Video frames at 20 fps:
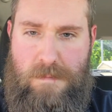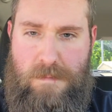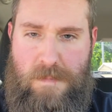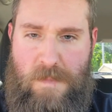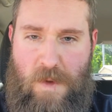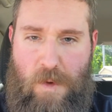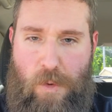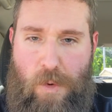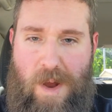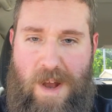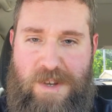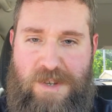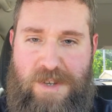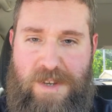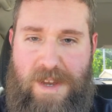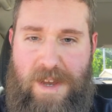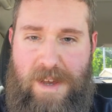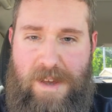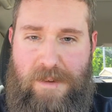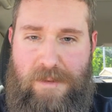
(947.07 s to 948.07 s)
Crashing
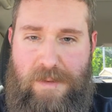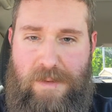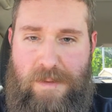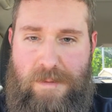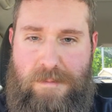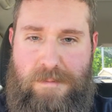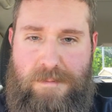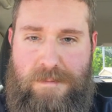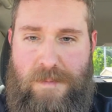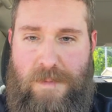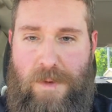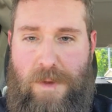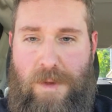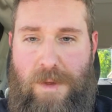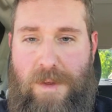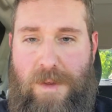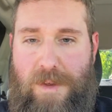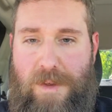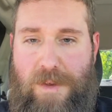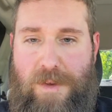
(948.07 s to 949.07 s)
Kev,
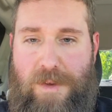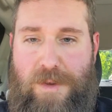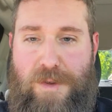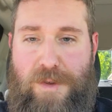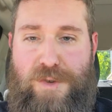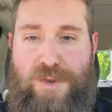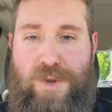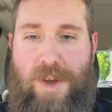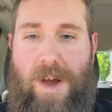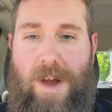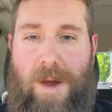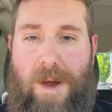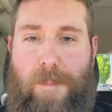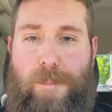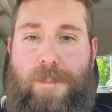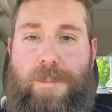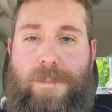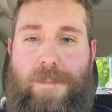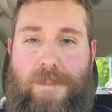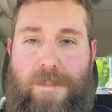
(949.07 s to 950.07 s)
good job.
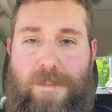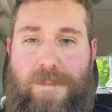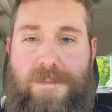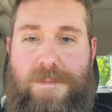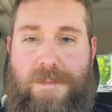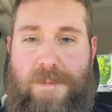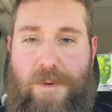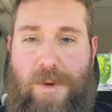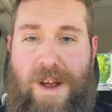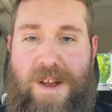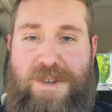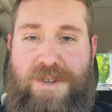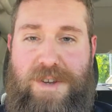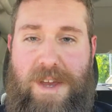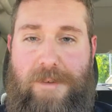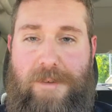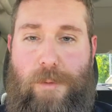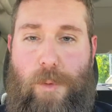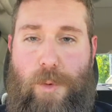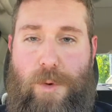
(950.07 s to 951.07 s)

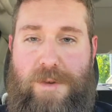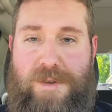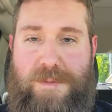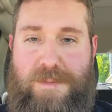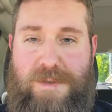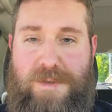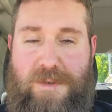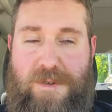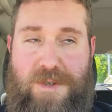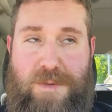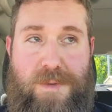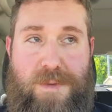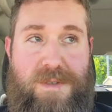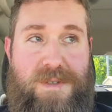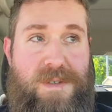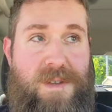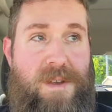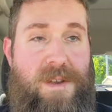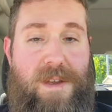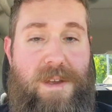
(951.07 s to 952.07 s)
Crashing Kev ordered some
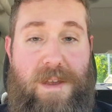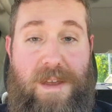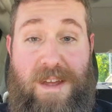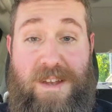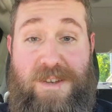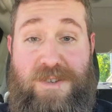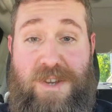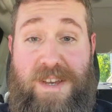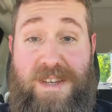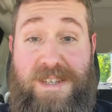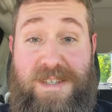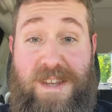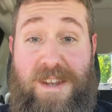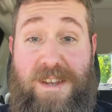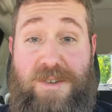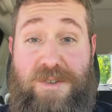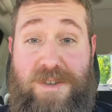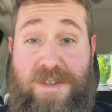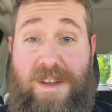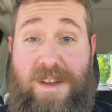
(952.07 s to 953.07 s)
Slishmans. Yeah, Jay
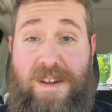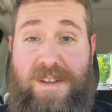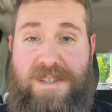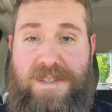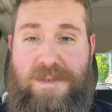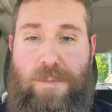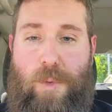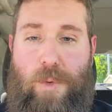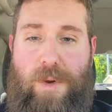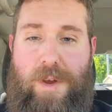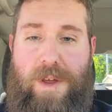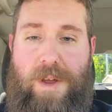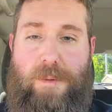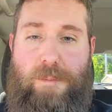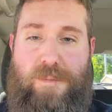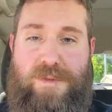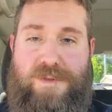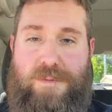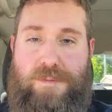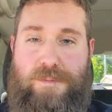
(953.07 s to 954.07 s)
said he just got some more in
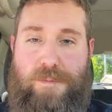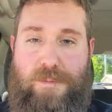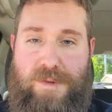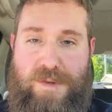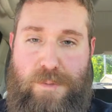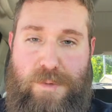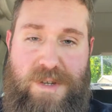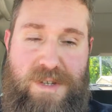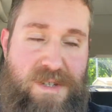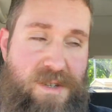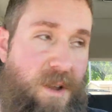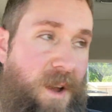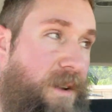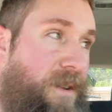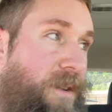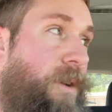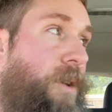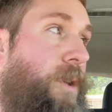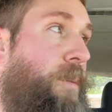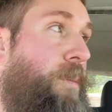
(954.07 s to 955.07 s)
and was
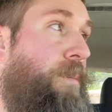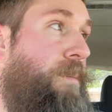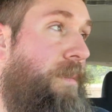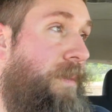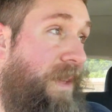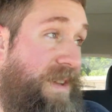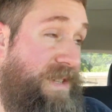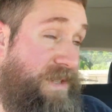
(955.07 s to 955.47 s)
restocked on them last